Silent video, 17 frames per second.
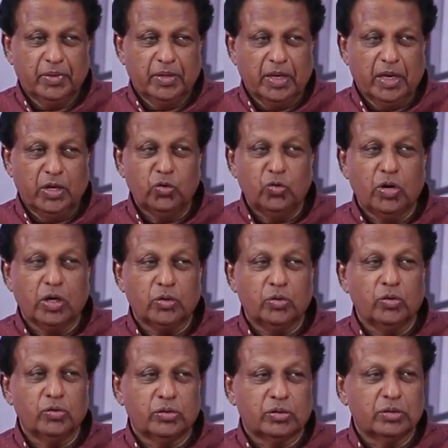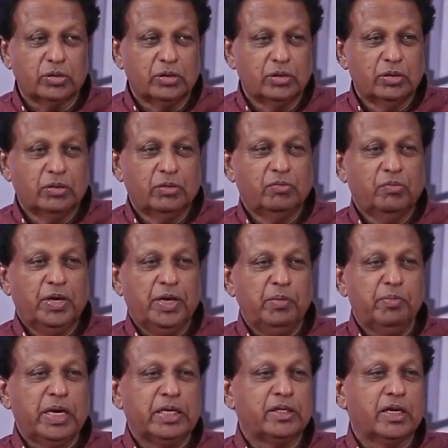and who are those?
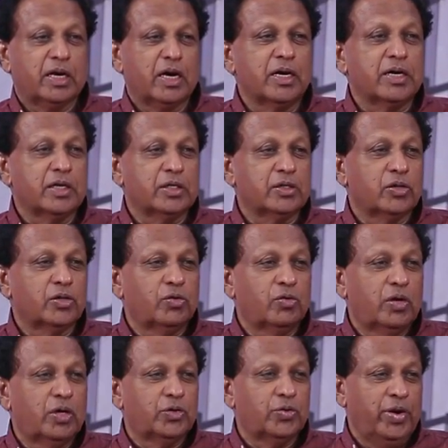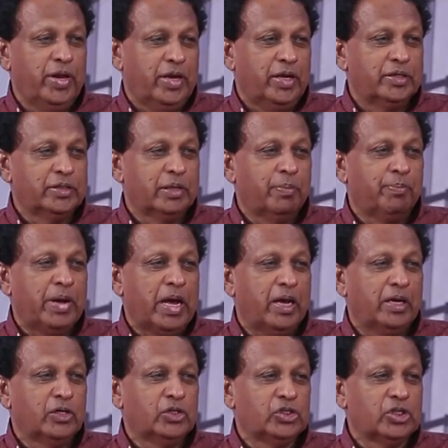Very major countries of the world today
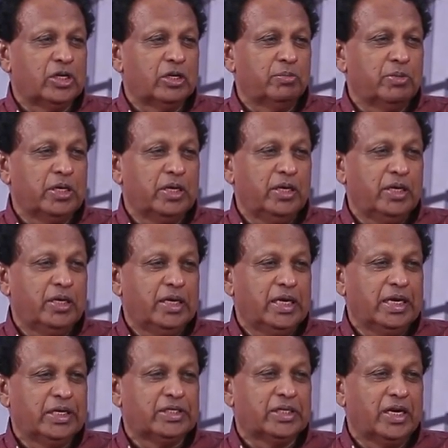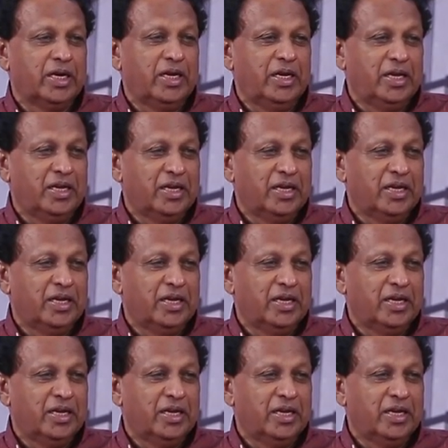Japan, Germany, Italy.